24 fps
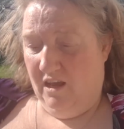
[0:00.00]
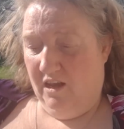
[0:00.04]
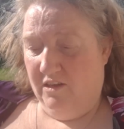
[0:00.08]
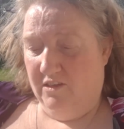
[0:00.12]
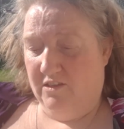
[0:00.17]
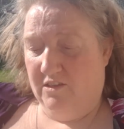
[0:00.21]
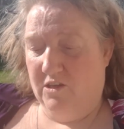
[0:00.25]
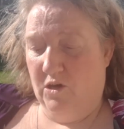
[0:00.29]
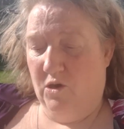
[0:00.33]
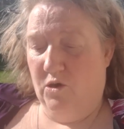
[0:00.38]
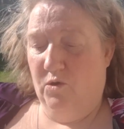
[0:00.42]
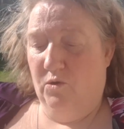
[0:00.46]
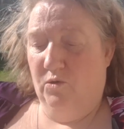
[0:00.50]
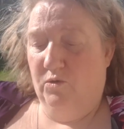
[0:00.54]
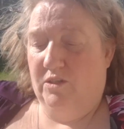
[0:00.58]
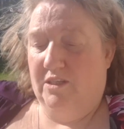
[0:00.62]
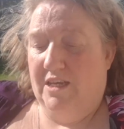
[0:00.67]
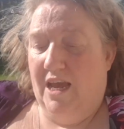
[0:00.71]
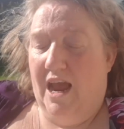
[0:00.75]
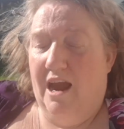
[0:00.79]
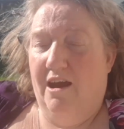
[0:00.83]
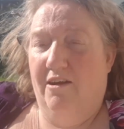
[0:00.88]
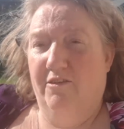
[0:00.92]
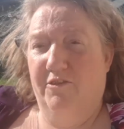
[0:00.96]
So
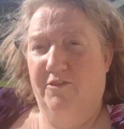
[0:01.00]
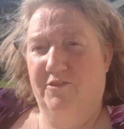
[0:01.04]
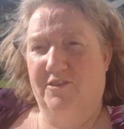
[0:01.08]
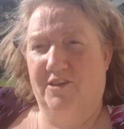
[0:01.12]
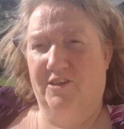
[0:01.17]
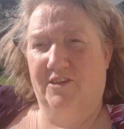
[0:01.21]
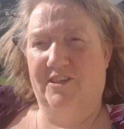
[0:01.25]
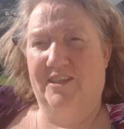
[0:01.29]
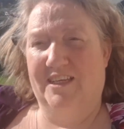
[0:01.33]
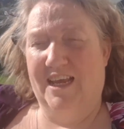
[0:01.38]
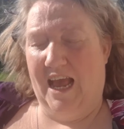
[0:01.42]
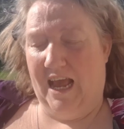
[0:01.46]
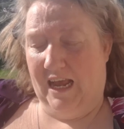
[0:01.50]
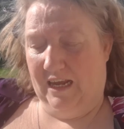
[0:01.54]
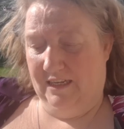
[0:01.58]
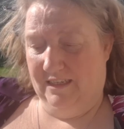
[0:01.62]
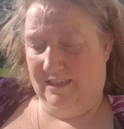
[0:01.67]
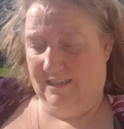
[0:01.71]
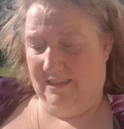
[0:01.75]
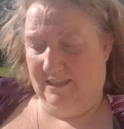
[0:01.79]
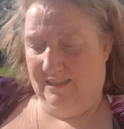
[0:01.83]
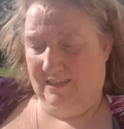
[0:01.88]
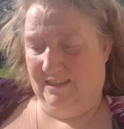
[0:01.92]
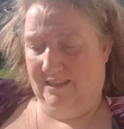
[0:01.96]
tariffs are
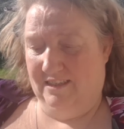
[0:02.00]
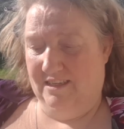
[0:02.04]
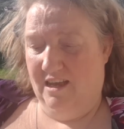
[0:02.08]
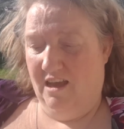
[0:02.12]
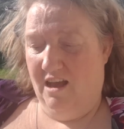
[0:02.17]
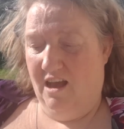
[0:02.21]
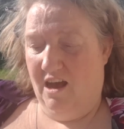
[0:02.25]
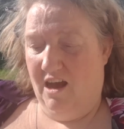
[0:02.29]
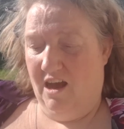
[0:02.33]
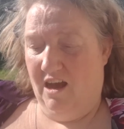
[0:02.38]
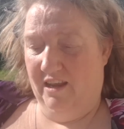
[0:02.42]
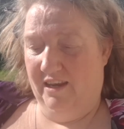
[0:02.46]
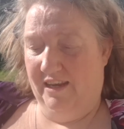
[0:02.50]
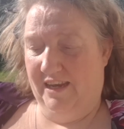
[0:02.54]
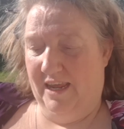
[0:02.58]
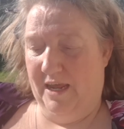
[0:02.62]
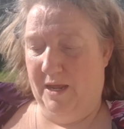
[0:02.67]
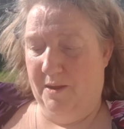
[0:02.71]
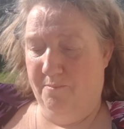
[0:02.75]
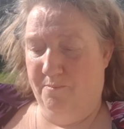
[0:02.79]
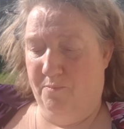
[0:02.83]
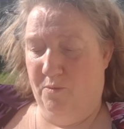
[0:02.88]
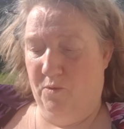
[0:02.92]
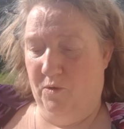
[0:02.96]
taxes on
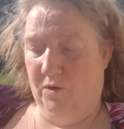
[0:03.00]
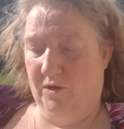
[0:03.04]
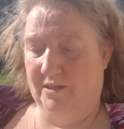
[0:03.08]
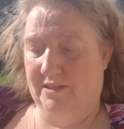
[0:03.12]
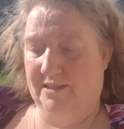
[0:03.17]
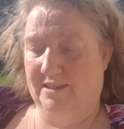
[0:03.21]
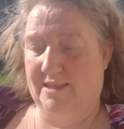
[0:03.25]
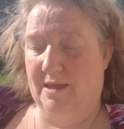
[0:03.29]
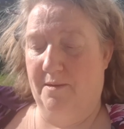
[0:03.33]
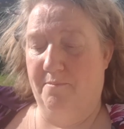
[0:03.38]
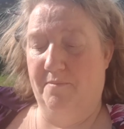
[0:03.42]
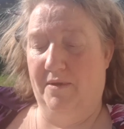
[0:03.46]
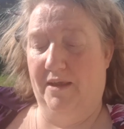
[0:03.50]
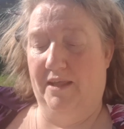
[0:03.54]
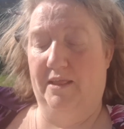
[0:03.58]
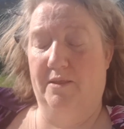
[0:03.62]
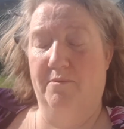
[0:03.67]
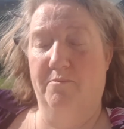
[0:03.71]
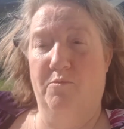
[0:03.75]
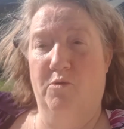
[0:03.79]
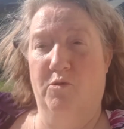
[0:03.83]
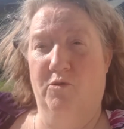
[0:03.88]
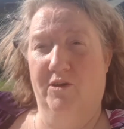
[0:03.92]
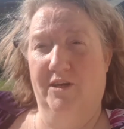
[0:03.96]
imports that make
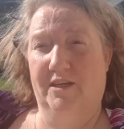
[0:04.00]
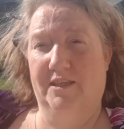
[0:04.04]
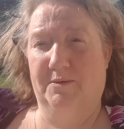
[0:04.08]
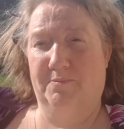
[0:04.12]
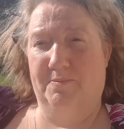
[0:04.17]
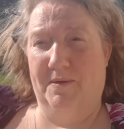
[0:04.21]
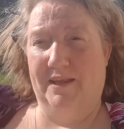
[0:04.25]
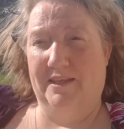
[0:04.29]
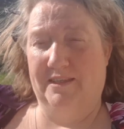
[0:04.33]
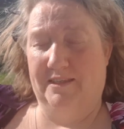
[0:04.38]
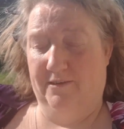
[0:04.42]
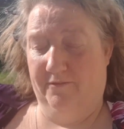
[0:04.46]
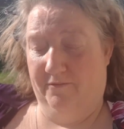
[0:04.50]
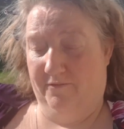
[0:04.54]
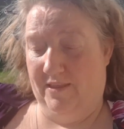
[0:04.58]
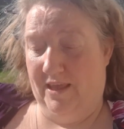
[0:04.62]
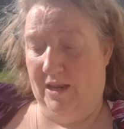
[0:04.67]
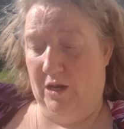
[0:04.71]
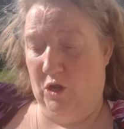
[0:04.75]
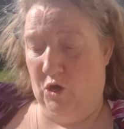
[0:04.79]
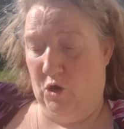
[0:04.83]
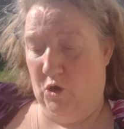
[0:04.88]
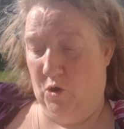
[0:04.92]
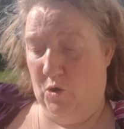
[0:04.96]
them more expensive
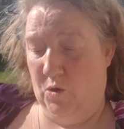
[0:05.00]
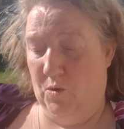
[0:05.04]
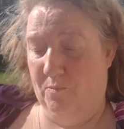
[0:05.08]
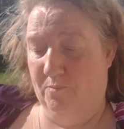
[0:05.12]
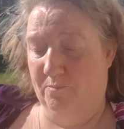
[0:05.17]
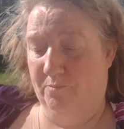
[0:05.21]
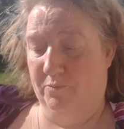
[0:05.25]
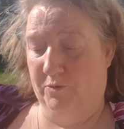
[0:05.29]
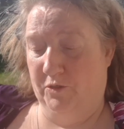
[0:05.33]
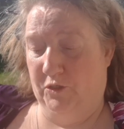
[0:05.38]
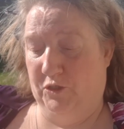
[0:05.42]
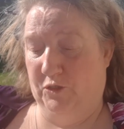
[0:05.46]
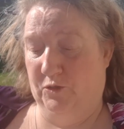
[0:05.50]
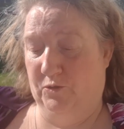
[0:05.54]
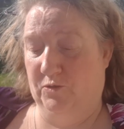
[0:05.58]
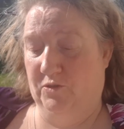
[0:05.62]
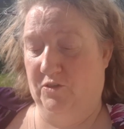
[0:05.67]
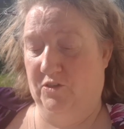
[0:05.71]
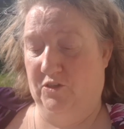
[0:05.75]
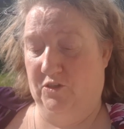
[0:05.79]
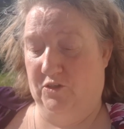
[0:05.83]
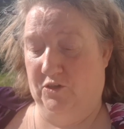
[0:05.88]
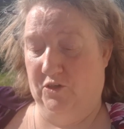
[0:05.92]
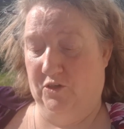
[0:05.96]
than
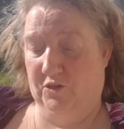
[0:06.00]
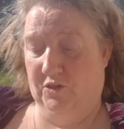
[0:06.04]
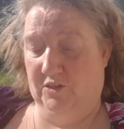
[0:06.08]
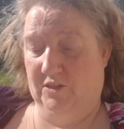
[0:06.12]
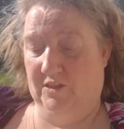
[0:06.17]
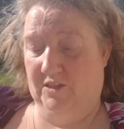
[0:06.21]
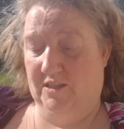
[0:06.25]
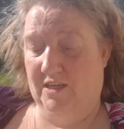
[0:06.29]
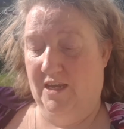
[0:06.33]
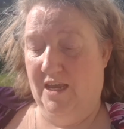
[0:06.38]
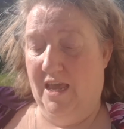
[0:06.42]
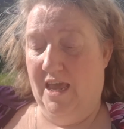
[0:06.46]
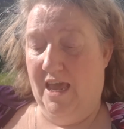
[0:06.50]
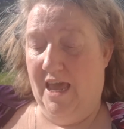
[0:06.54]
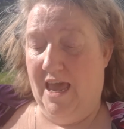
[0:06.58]
home-produced goods.